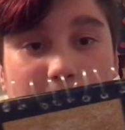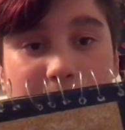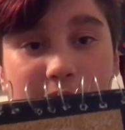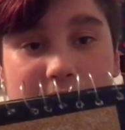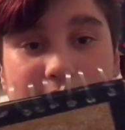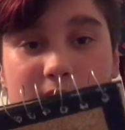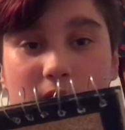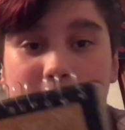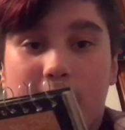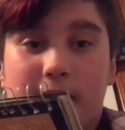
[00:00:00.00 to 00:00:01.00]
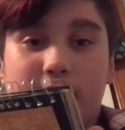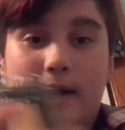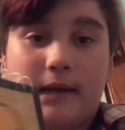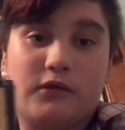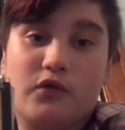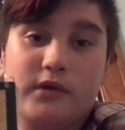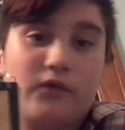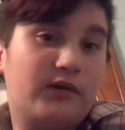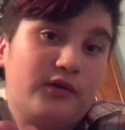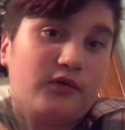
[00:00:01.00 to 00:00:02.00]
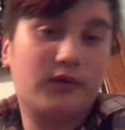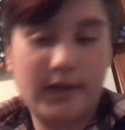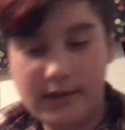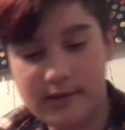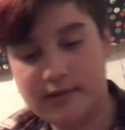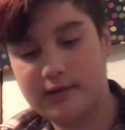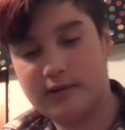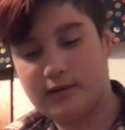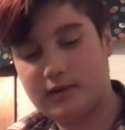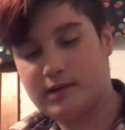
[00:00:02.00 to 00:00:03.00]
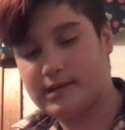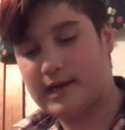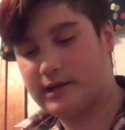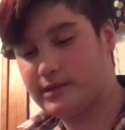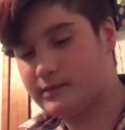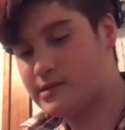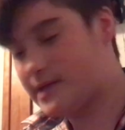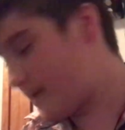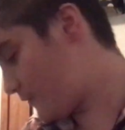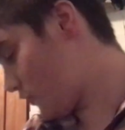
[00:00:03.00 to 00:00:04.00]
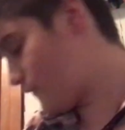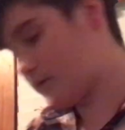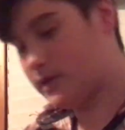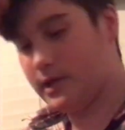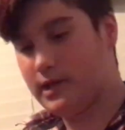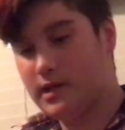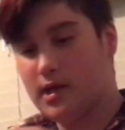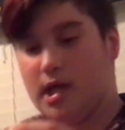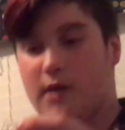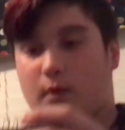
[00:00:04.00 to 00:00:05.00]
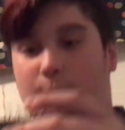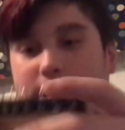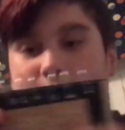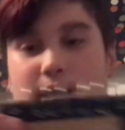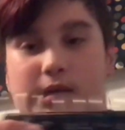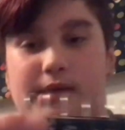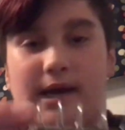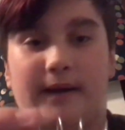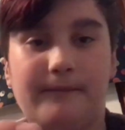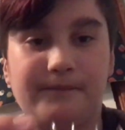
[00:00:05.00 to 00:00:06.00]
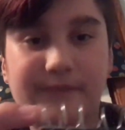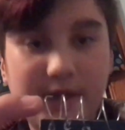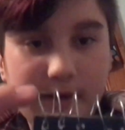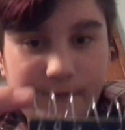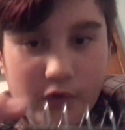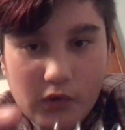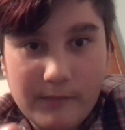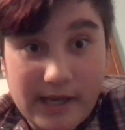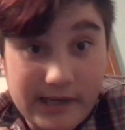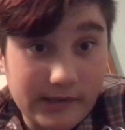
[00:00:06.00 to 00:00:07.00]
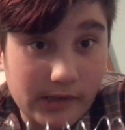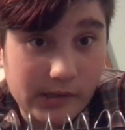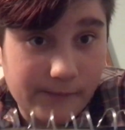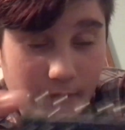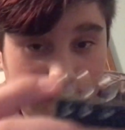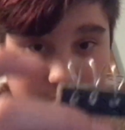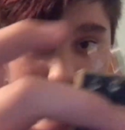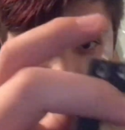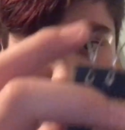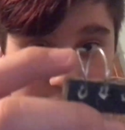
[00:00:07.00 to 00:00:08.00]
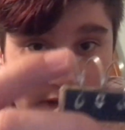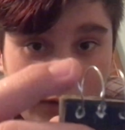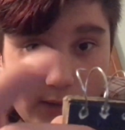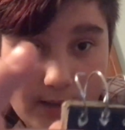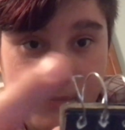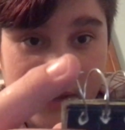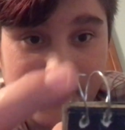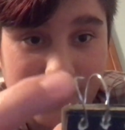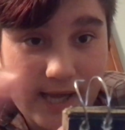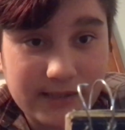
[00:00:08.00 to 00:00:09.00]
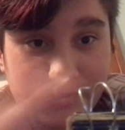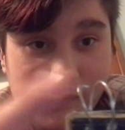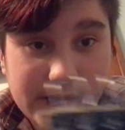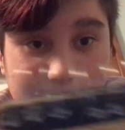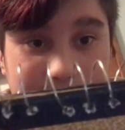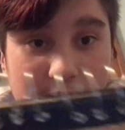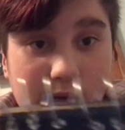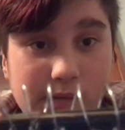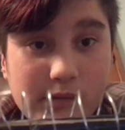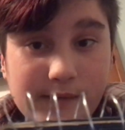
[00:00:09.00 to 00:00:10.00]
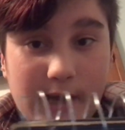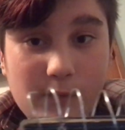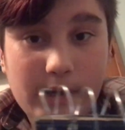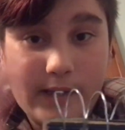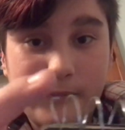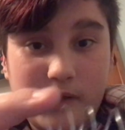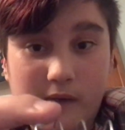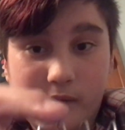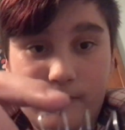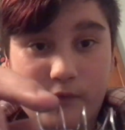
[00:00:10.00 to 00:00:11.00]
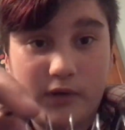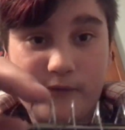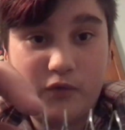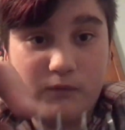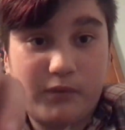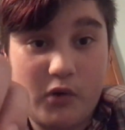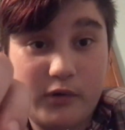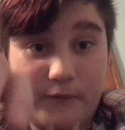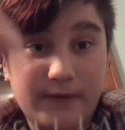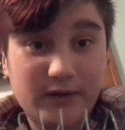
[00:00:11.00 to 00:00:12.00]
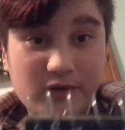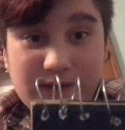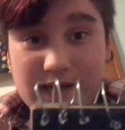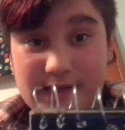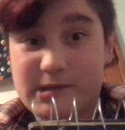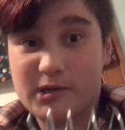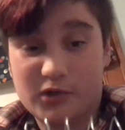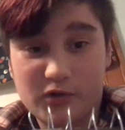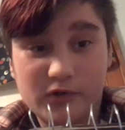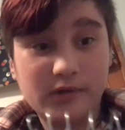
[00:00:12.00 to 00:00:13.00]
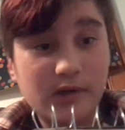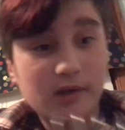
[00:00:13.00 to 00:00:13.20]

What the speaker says: But you gotta do what you can do, right? It's not gonna stay perfectly. And what we did is that if you're making this for a child, you're gonna want to bend the edges in, so that way, because if you poke your finger in that's gonna hurt.